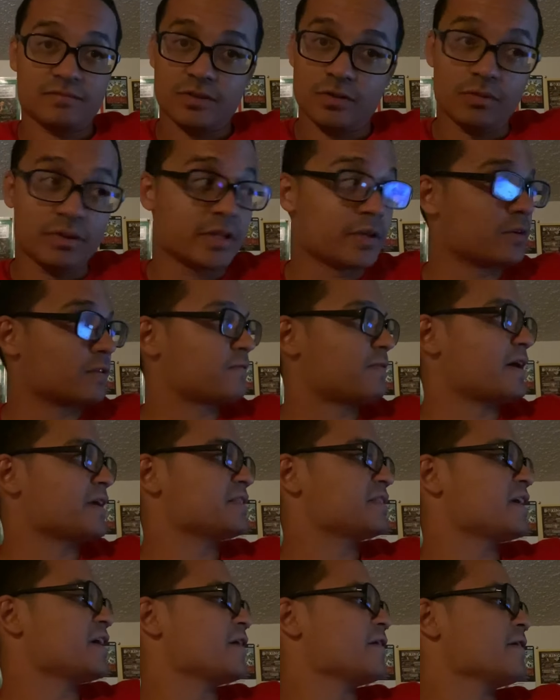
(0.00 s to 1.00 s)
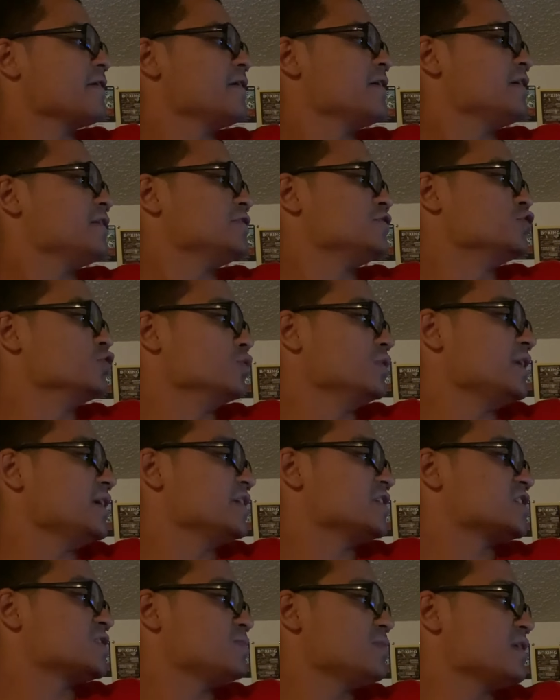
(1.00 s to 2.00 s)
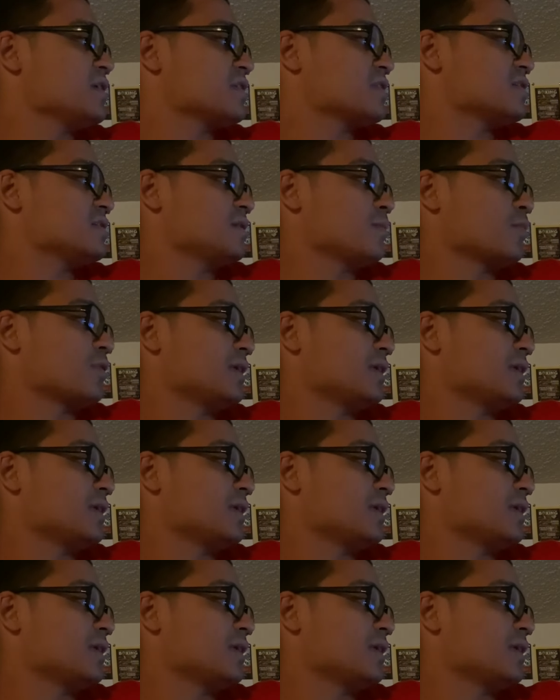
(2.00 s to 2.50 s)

Really good fight there. Julian Smith, number